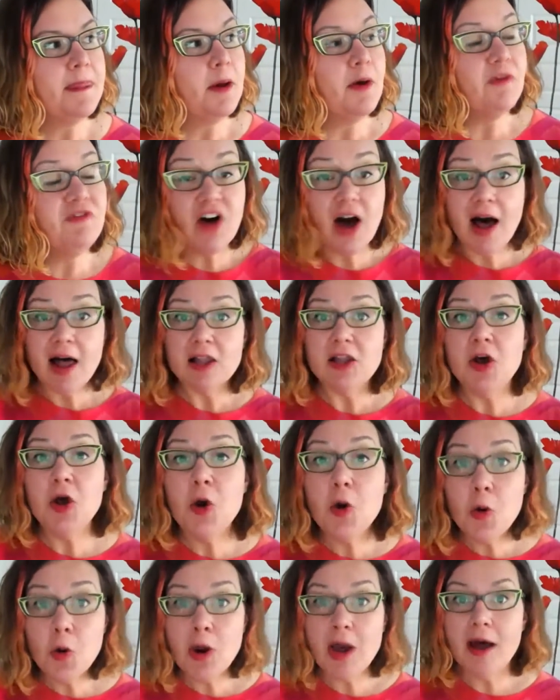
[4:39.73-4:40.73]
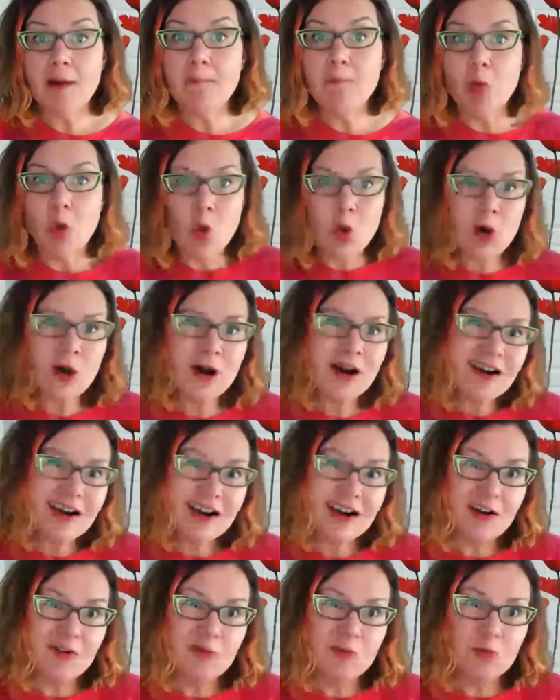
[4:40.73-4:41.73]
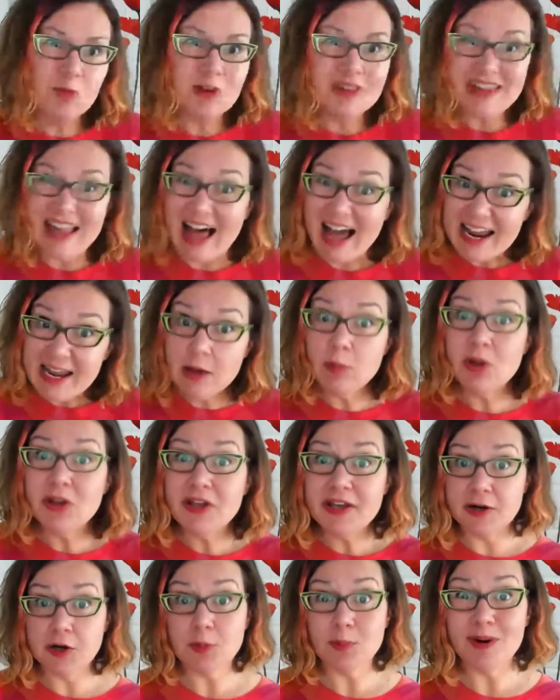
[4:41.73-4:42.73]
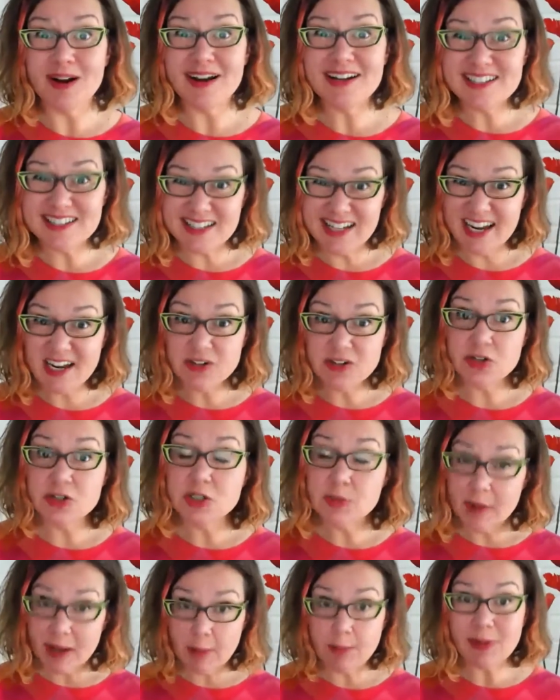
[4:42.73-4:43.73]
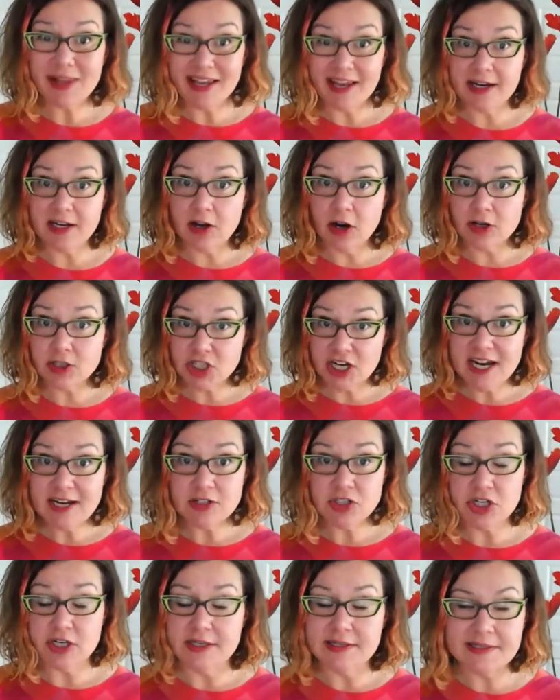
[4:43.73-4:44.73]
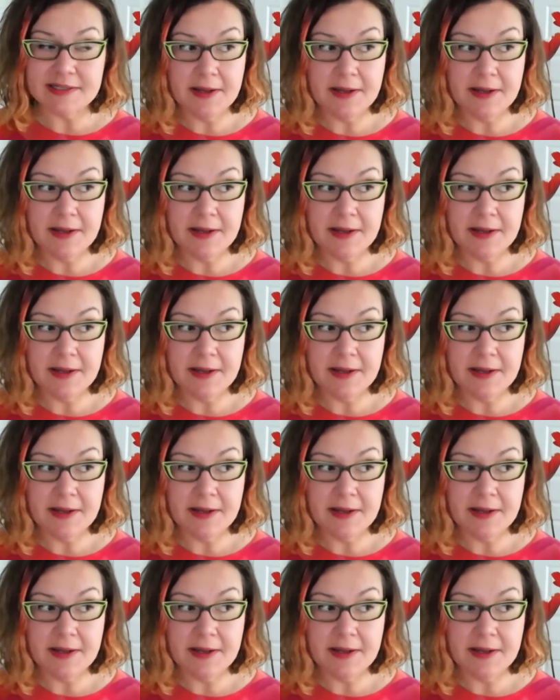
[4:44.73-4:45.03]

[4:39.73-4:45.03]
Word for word: follow more reliable enterprise standards about planning our changes